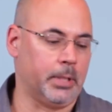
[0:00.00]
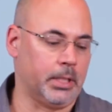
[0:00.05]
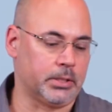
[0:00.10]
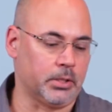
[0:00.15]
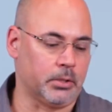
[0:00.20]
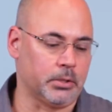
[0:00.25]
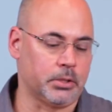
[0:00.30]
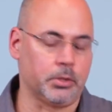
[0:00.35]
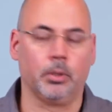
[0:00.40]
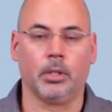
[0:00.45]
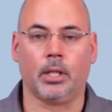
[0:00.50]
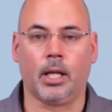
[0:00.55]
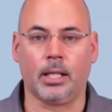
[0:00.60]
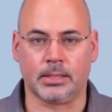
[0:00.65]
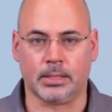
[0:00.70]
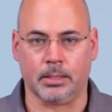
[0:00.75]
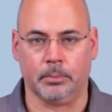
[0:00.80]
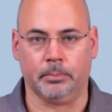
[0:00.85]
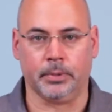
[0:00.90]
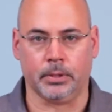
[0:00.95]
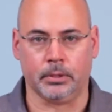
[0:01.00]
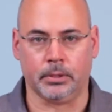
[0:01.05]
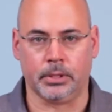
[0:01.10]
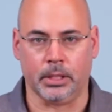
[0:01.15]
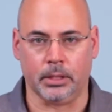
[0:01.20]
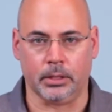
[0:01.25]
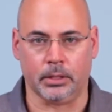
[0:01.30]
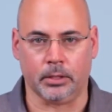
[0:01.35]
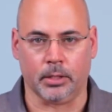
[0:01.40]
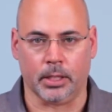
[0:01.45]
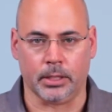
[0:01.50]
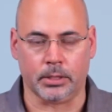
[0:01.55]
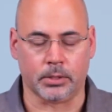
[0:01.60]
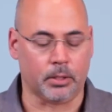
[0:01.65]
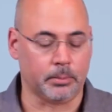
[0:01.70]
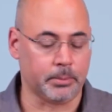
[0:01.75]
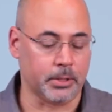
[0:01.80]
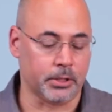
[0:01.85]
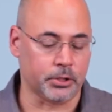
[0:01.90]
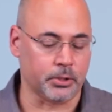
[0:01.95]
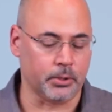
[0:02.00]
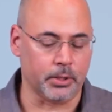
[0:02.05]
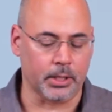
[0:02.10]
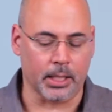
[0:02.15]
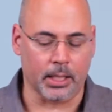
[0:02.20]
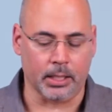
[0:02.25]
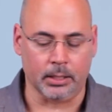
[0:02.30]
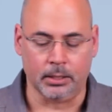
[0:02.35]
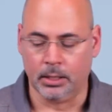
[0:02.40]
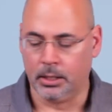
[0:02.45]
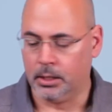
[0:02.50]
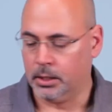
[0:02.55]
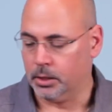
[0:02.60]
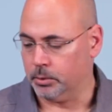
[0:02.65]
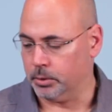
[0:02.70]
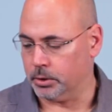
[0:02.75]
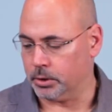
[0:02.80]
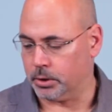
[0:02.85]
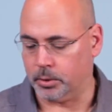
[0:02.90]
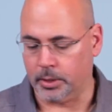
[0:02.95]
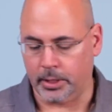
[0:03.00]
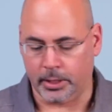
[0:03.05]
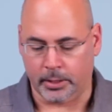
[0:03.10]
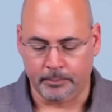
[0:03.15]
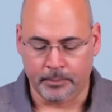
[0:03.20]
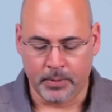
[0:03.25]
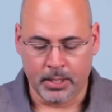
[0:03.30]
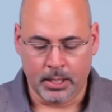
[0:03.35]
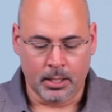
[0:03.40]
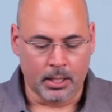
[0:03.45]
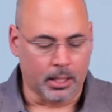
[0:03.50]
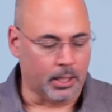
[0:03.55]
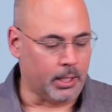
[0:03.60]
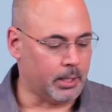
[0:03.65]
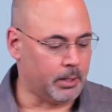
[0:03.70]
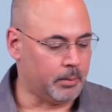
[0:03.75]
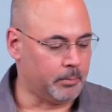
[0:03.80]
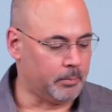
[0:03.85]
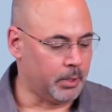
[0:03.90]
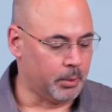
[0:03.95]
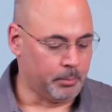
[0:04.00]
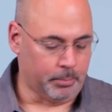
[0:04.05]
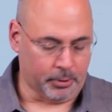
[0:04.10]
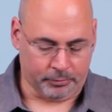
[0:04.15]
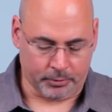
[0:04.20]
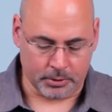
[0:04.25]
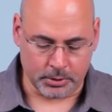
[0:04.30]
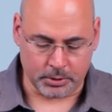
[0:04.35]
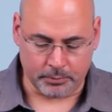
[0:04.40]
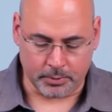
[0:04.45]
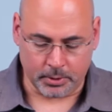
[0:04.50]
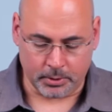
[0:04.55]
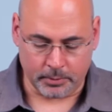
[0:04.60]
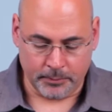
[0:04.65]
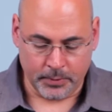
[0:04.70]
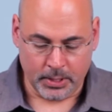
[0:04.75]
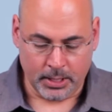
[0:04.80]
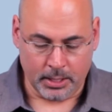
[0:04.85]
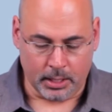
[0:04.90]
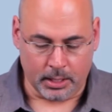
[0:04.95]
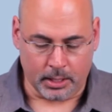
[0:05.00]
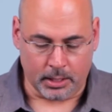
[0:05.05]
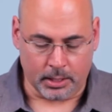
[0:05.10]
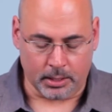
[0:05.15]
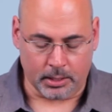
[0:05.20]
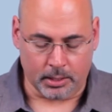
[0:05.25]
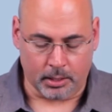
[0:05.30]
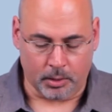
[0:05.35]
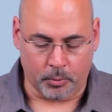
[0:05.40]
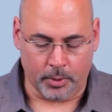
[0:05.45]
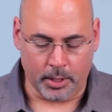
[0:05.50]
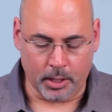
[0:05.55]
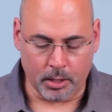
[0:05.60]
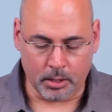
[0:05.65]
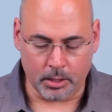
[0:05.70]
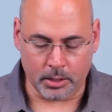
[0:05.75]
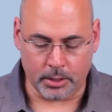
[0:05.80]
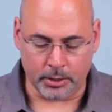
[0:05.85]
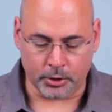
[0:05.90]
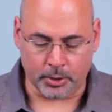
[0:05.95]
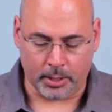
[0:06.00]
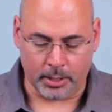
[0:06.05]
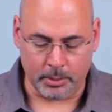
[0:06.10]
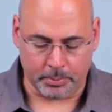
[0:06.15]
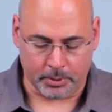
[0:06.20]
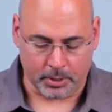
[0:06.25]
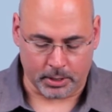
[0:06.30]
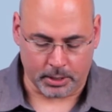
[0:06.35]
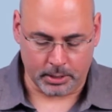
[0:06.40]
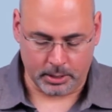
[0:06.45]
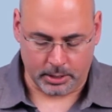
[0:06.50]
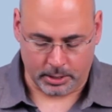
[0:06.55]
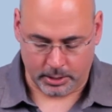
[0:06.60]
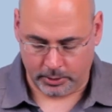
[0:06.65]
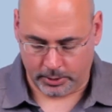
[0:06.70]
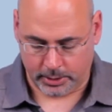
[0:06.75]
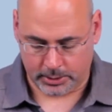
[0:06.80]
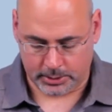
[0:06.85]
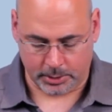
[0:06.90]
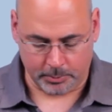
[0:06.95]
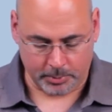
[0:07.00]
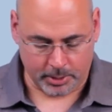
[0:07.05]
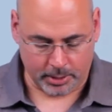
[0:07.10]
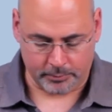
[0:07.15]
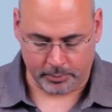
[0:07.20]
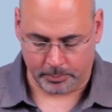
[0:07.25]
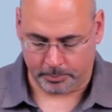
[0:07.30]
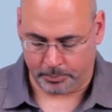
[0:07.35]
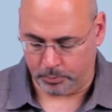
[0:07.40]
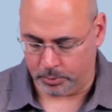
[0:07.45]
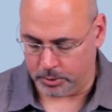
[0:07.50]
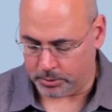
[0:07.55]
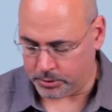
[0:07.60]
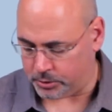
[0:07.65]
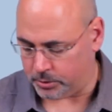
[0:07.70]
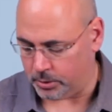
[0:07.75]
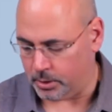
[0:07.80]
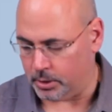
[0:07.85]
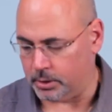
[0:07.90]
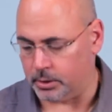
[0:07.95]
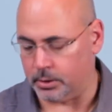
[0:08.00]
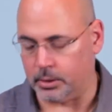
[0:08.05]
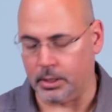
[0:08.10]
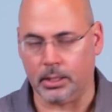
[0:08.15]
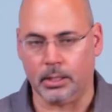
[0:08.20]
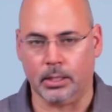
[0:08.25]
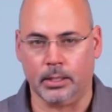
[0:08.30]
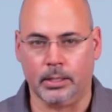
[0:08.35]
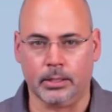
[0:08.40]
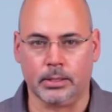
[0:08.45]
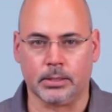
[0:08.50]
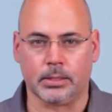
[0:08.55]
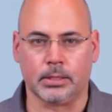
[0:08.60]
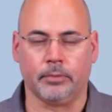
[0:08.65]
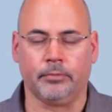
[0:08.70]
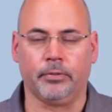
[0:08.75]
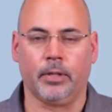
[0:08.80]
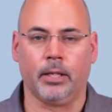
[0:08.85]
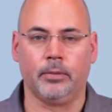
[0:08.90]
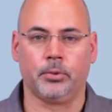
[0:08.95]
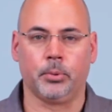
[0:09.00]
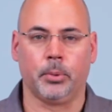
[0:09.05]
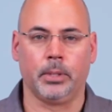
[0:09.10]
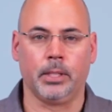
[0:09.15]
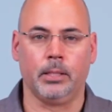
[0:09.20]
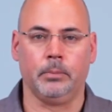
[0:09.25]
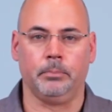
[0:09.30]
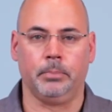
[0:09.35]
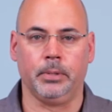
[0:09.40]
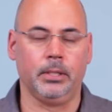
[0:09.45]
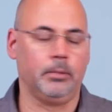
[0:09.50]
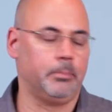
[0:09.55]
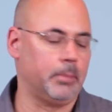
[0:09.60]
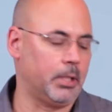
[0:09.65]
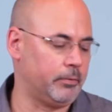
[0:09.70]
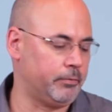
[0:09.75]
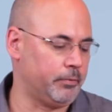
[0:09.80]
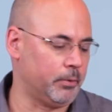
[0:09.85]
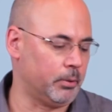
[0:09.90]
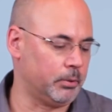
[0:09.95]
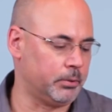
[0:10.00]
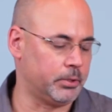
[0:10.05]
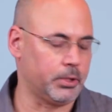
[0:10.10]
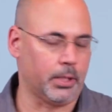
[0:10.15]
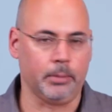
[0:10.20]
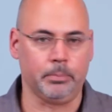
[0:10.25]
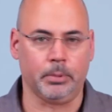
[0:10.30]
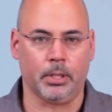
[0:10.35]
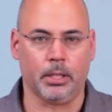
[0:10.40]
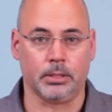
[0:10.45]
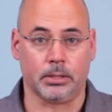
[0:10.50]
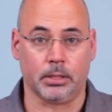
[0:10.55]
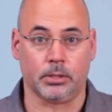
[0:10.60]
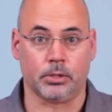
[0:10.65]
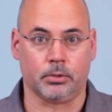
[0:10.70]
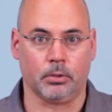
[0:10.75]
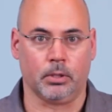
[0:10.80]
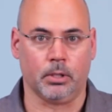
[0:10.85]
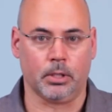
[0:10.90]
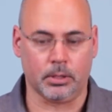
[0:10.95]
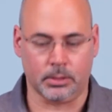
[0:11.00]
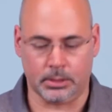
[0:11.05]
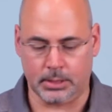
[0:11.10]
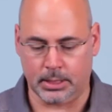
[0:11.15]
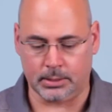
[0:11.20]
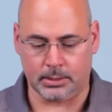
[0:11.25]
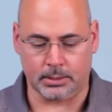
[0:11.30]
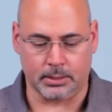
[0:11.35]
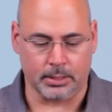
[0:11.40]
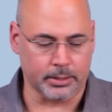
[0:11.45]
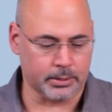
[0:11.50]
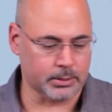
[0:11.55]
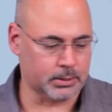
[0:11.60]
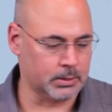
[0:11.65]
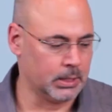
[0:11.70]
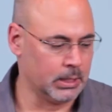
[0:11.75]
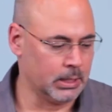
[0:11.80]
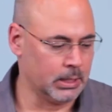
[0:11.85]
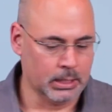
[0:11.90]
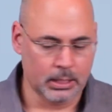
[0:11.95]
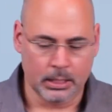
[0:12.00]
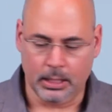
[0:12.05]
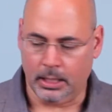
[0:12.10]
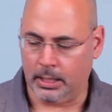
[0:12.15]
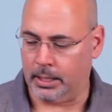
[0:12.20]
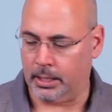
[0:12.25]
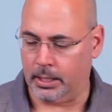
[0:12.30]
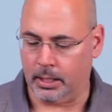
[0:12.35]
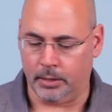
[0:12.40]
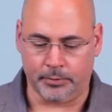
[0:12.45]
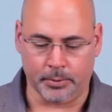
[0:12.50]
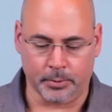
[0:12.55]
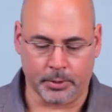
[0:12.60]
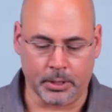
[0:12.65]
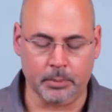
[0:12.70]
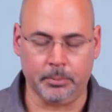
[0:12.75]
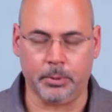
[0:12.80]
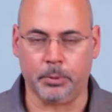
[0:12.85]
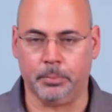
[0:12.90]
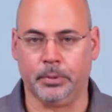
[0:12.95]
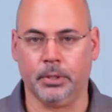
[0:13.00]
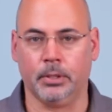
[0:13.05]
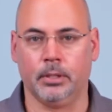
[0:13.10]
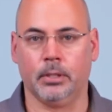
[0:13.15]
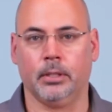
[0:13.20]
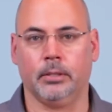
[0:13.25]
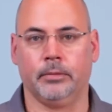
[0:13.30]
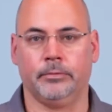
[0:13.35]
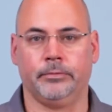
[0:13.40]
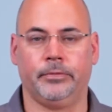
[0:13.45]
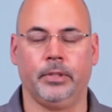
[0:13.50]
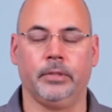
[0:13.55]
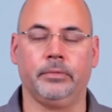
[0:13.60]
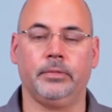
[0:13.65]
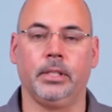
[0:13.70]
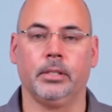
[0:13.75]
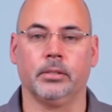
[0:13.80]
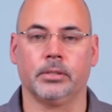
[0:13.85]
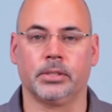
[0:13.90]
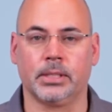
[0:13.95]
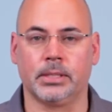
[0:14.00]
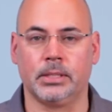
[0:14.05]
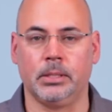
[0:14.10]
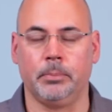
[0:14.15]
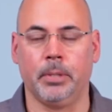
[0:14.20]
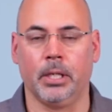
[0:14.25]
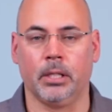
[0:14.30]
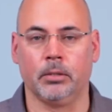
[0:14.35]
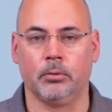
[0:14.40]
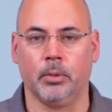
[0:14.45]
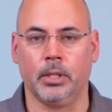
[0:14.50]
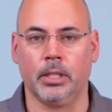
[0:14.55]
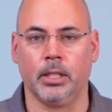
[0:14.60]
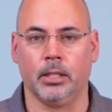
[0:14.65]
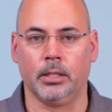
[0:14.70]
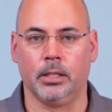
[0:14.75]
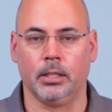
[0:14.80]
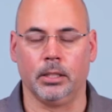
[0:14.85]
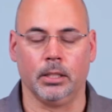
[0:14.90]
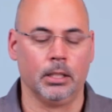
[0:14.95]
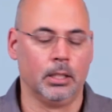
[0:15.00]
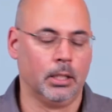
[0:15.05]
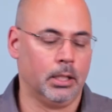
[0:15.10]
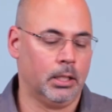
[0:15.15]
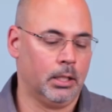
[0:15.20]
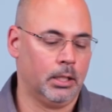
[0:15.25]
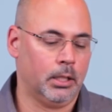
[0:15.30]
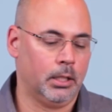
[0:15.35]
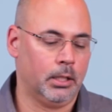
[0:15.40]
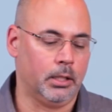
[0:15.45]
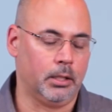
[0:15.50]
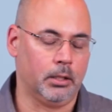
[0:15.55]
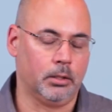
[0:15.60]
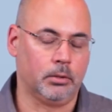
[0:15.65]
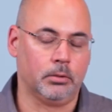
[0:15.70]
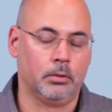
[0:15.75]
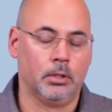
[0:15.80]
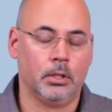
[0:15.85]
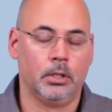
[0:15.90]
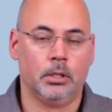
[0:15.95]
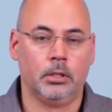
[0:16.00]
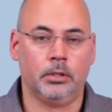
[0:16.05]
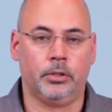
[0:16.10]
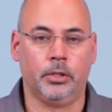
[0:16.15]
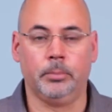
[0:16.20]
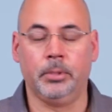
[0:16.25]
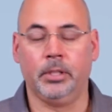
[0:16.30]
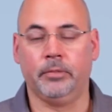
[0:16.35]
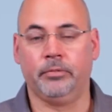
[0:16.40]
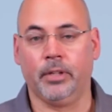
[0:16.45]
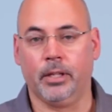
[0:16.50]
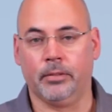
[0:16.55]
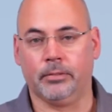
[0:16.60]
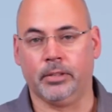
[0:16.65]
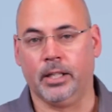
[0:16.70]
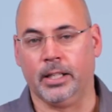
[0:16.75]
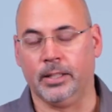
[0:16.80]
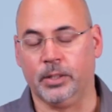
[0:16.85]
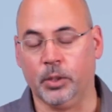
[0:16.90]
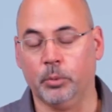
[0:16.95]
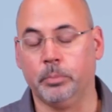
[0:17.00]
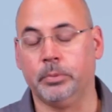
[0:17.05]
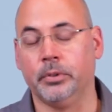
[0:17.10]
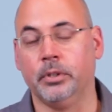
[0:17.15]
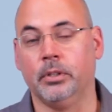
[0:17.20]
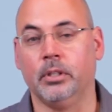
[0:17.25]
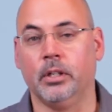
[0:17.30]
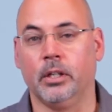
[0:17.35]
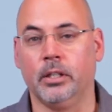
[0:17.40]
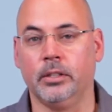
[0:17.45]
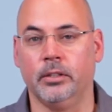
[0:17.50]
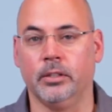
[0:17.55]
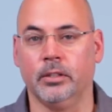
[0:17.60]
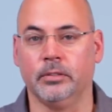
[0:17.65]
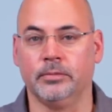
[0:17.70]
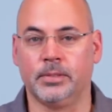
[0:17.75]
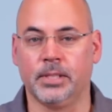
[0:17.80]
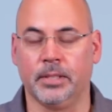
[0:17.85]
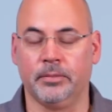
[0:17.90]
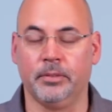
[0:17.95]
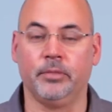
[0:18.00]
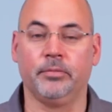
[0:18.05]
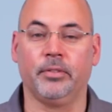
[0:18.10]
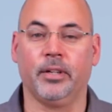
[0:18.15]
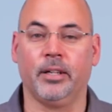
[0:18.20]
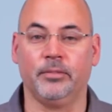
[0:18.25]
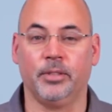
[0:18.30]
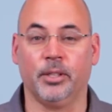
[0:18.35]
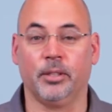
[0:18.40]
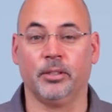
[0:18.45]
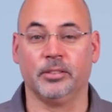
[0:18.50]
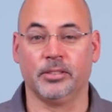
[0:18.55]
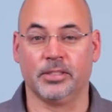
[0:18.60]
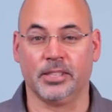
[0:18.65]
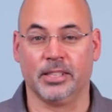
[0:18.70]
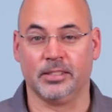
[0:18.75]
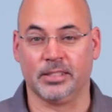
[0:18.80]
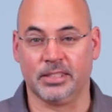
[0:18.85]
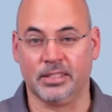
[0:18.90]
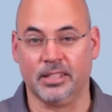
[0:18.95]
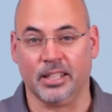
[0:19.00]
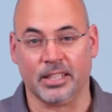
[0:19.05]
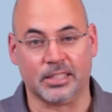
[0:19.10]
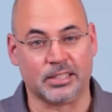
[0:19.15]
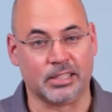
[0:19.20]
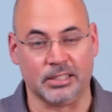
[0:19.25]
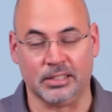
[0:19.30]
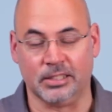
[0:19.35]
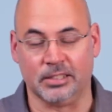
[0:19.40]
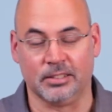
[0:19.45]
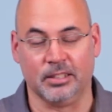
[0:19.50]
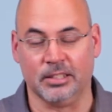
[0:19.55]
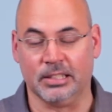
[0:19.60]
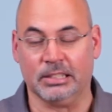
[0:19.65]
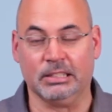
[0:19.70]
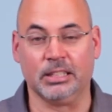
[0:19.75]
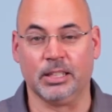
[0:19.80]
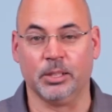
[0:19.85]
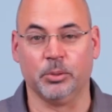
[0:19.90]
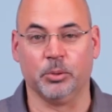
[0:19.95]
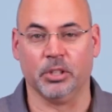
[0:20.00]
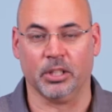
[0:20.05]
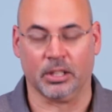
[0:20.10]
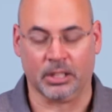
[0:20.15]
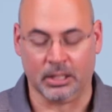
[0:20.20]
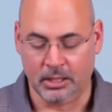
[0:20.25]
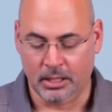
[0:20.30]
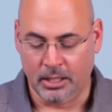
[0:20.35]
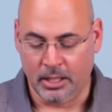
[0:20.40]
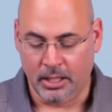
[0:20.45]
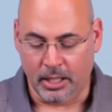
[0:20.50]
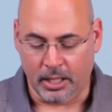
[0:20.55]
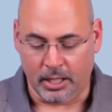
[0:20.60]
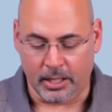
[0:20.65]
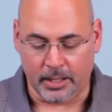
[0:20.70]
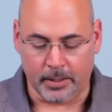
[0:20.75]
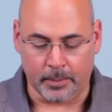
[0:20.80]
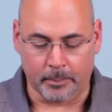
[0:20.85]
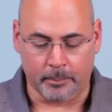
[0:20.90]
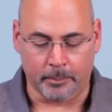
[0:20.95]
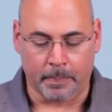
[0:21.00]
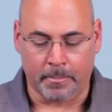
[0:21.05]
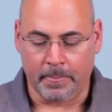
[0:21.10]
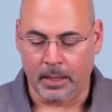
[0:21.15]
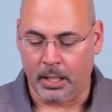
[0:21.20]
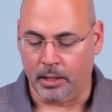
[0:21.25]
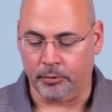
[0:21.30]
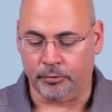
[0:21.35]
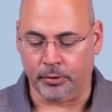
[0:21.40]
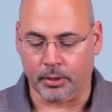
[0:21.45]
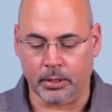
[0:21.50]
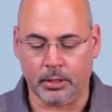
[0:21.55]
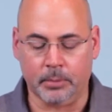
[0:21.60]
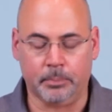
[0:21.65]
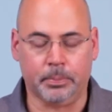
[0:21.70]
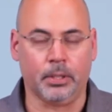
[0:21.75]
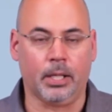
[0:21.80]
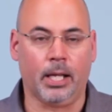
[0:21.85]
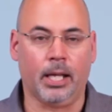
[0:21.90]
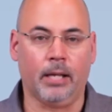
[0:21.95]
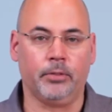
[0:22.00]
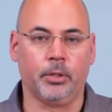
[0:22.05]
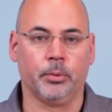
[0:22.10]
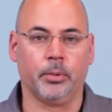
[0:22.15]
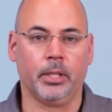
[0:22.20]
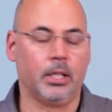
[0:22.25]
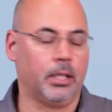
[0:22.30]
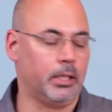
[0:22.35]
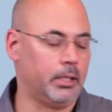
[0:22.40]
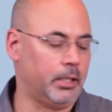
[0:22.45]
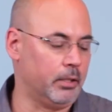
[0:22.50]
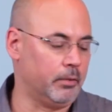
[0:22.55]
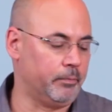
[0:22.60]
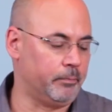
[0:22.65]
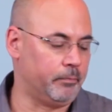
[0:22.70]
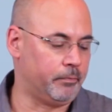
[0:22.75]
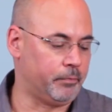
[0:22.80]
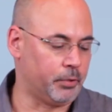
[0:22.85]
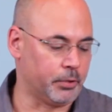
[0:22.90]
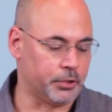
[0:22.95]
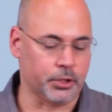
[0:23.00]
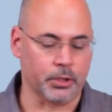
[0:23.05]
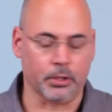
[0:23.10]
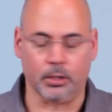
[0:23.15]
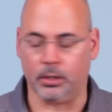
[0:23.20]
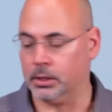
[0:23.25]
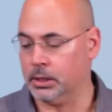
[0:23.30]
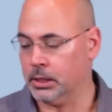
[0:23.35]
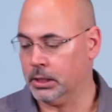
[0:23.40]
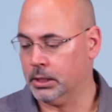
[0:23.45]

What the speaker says: it's also a lot simpler to integrate. So I'm going to show you that real quick. But first of all, we are on a tripod, and you can see we have a real strong, I think this is a 528B Manfrotto tripod. It's a strong set of sticks. If you're going to be putting a 50 or 60 pound rig on here, you know, do me a favor and don't put it on your $75 set of sticks, because it's not going to work. If you're going to put a heavy rig on here, for sure,